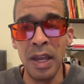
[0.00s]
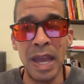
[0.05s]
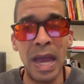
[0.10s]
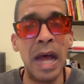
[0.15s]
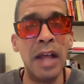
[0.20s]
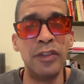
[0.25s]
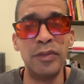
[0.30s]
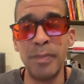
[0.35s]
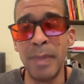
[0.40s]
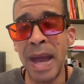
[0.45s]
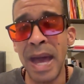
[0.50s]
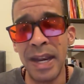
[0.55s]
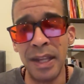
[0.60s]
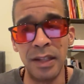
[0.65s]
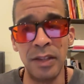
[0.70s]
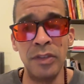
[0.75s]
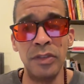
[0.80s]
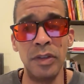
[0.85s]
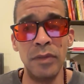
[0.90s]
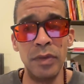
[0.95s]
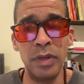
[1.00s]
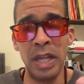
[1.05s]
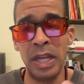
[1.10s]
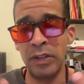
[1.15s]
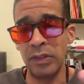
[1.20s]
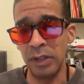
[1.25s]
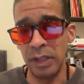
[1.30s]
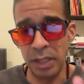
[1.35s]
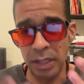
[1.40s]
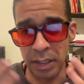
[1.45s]
asthmatic and stuff. You can
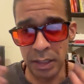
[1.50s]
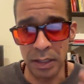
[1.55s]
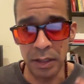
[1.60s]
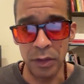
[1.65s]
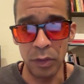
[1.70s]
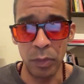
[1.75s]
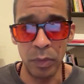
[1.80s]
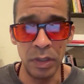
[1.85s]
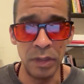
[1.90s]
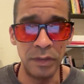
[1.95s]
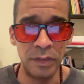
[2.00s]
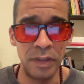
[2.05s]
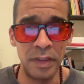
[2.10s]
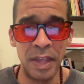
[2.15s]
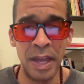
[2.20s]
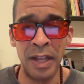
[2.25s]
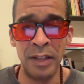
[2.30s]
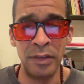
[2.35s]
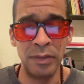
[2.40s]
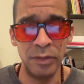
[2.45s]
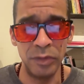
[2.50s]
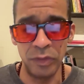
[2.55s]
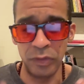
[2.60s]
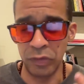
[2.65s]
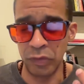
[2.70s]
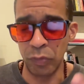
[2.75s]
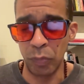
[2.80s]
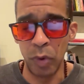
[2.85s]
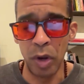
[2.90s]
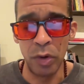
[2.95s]
actually decrease that
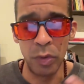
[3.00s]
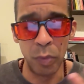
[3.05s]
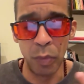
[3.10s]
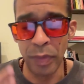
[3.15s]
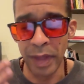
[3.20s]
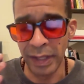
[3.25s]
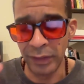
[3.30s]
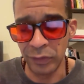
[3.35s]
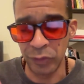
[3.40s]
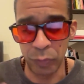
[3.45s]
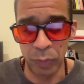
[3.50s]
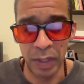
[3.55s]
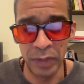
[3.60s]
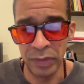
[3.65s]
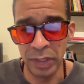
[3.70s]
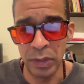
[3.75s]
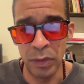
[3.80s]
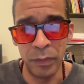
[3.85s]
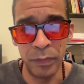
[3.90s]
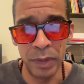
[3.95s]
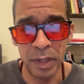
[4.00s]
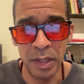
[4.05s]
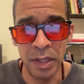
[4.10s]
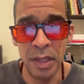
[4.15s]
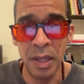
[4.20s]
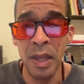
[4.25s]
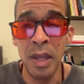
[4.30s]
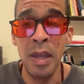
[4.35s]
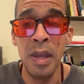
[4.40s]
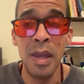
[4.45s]
struggle, that stress that you're
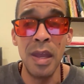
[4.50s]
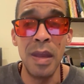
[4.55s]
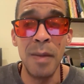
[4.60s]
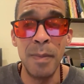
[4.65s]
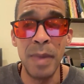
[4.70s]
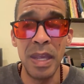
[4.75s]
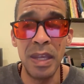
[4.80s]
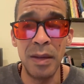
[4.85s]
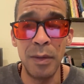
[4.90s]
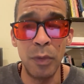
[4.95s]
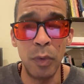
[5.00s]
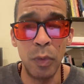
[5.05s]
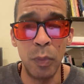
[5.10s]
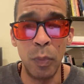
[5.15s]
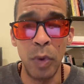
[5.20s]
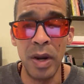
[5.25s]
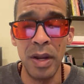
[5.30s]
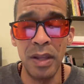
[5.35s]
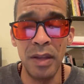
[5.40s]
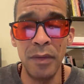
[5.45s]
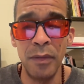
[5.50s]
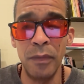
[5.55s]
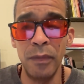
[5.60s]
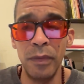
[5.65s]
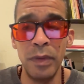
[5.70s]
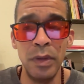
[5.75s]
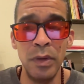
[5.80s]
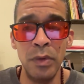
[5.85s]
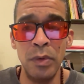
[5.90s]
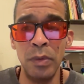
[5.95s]
feeling, and make running
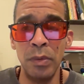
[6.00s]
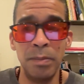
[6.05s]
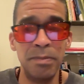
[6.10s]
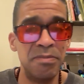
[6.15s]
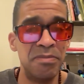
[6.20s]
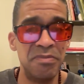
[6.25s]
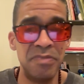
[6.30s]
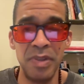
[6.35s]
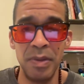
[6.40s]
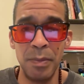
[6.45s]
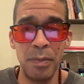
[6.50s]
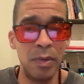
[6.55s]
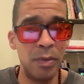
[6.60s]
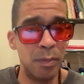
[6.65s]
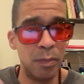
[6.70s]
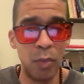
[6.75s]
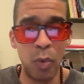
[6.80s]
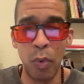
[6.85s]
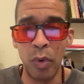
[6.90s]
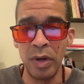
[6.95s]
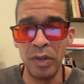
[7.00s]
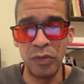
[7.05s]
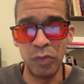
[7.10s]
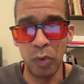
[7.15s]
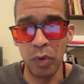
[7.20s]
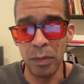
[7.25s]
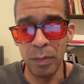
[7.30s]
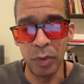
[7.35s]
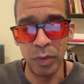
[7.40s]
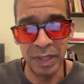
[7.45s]
feel more
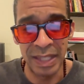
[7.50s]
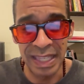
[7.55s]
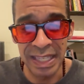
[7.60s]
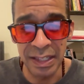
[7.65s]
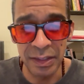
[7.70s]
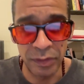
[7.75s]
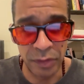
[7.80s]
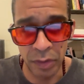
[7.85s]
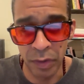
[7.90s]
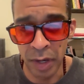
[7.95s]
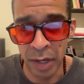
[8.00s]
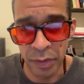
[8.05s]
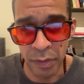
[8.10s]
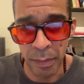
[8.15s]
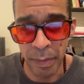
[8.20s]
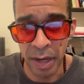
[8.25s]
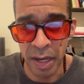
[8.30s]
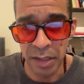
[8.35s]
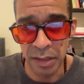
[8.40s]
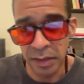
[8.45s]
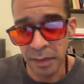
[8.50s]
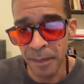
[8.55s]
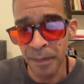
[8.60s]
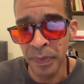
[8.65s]
enjoyable, easier on your body.